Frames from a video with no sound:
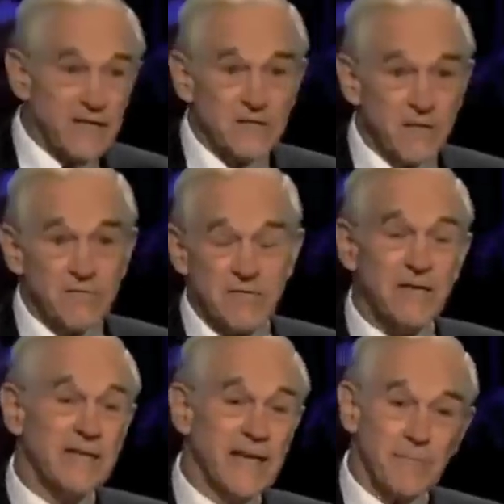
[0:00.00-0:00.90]
and conservatives
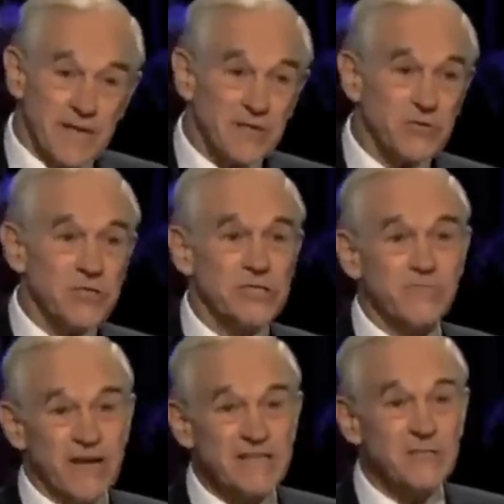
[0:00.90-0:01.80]
said he kept
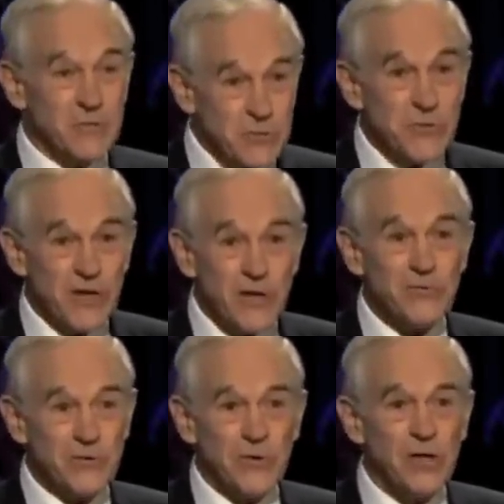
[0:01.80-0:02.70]
interest rates too
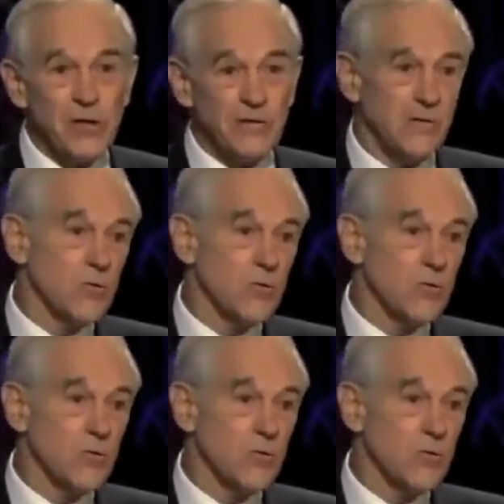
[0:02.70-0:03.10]
low, too long.